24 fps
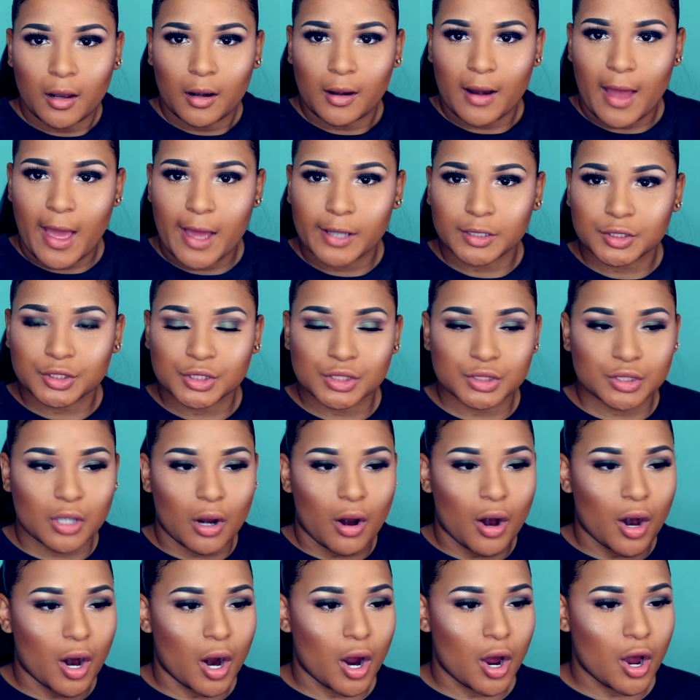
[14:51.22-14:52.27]
Lashes
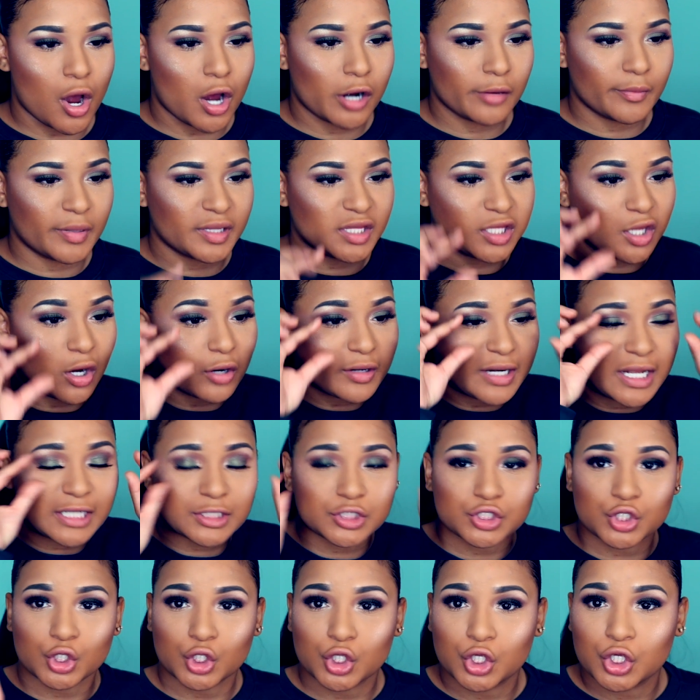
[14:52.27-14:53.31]
are on, but they are
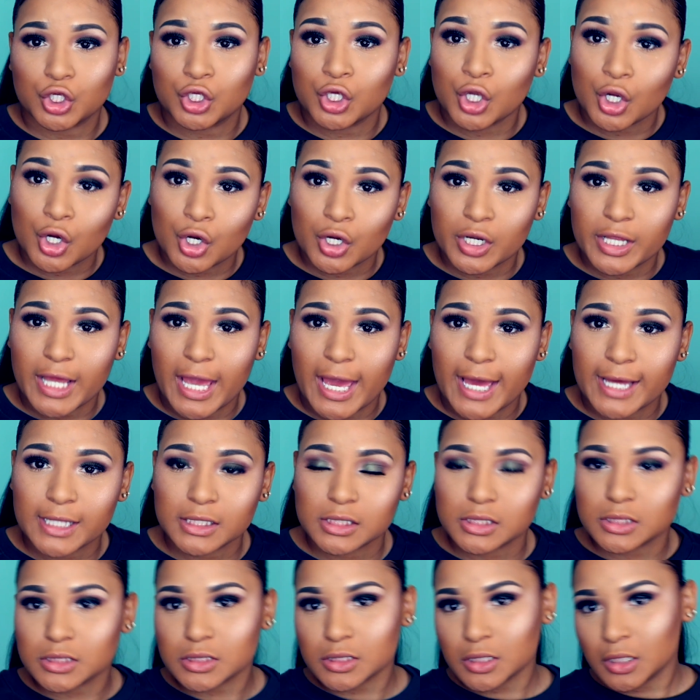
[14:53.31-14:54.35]
not secured
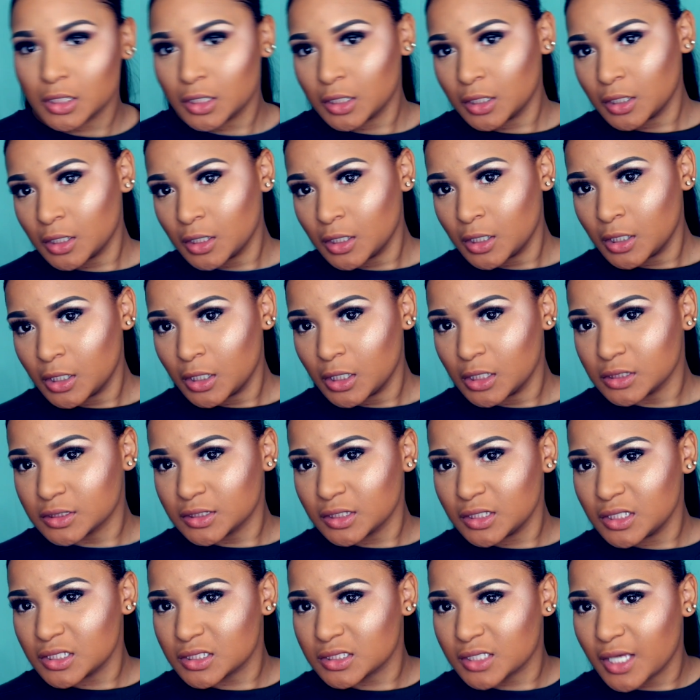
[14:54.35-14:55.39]
yet.
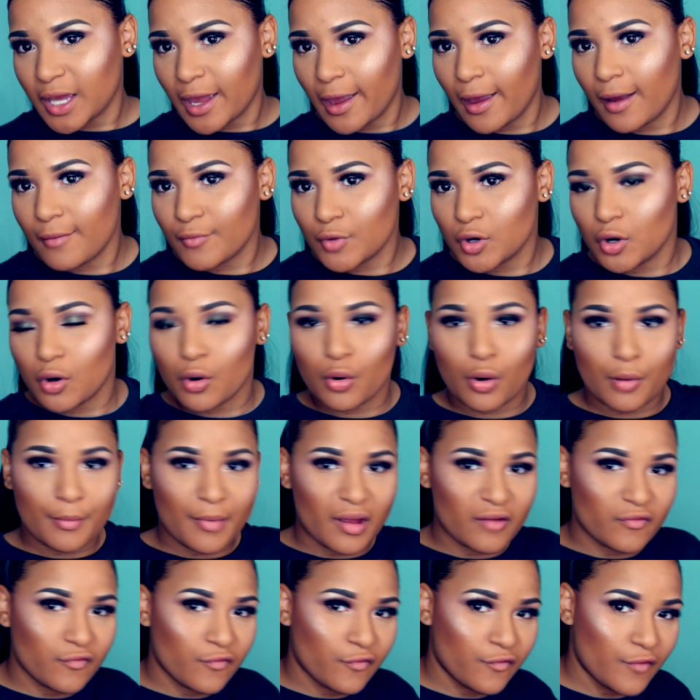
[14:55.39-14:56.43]
is it this camera or
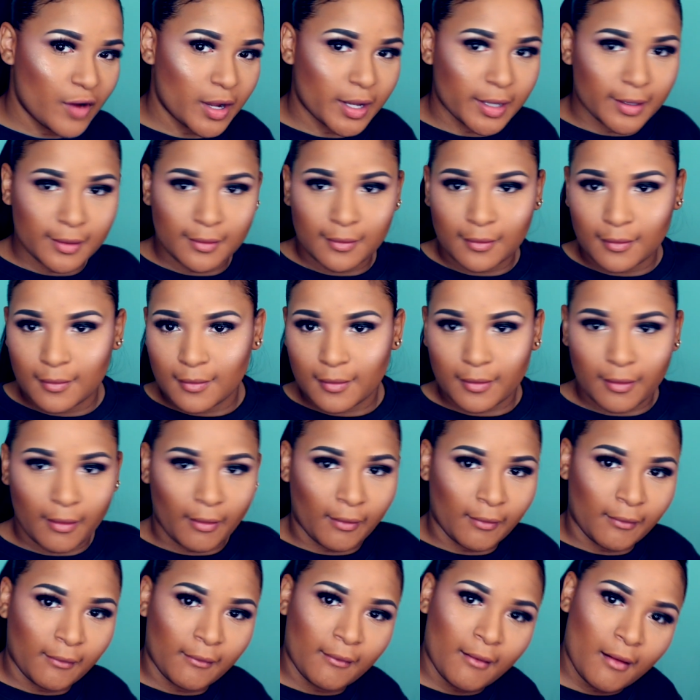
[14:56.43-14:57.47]
am I fucking
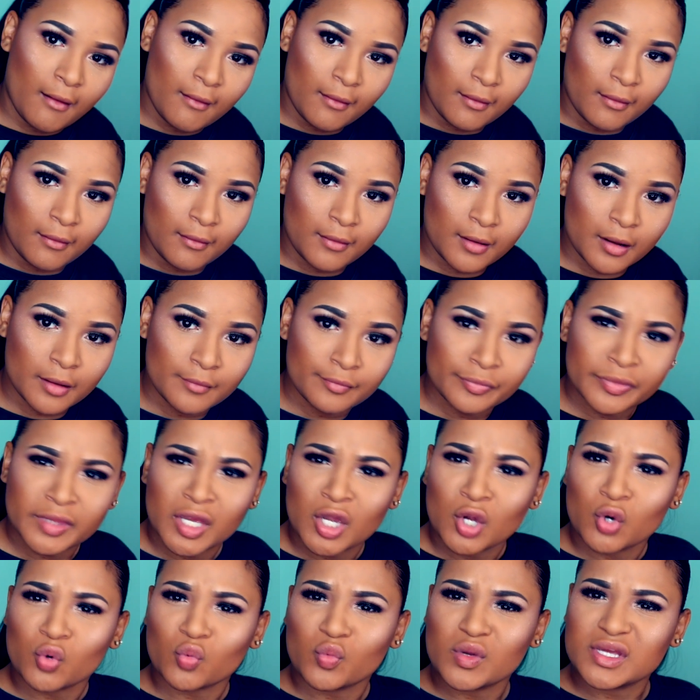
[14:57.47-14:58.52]
looking good?
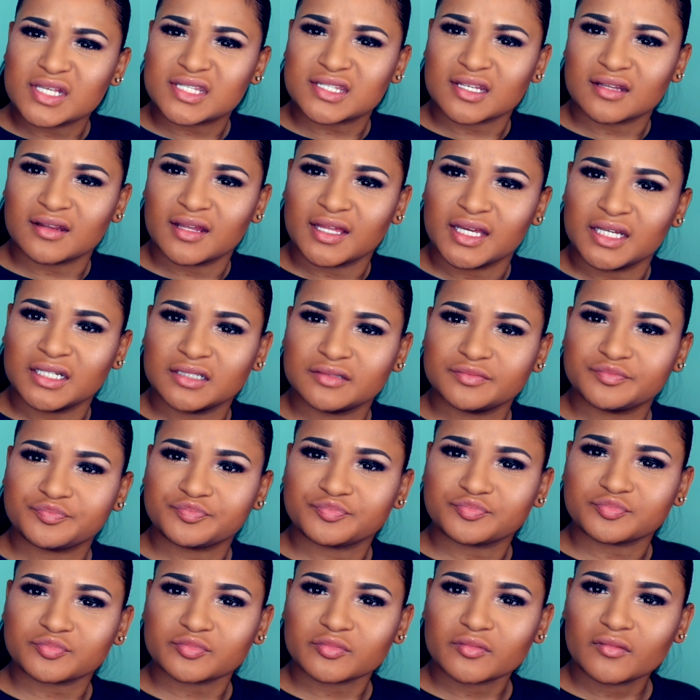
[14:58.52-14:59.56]
Recently,
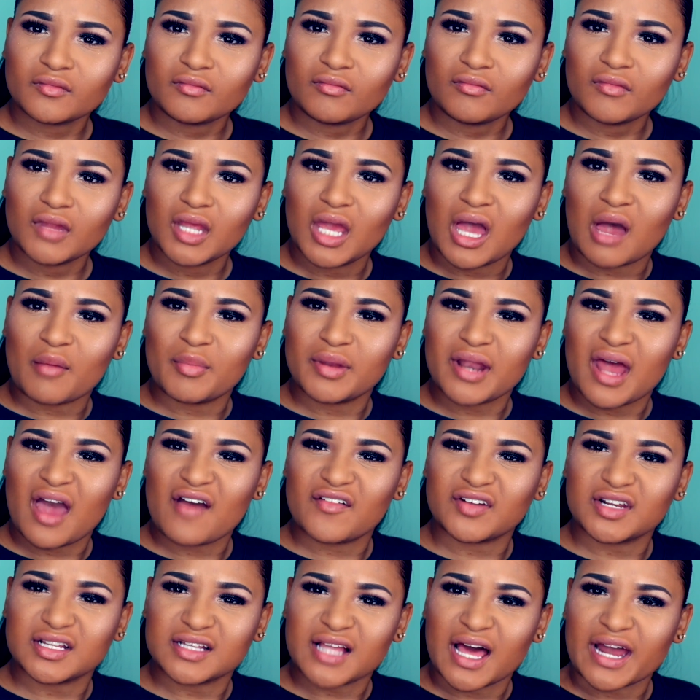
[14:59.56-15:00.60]
I've been
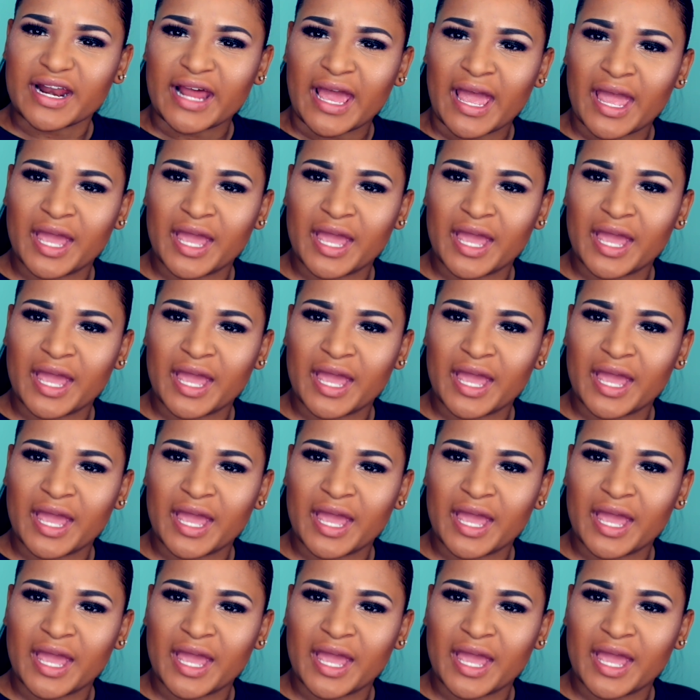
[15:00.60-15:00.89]
having a lot of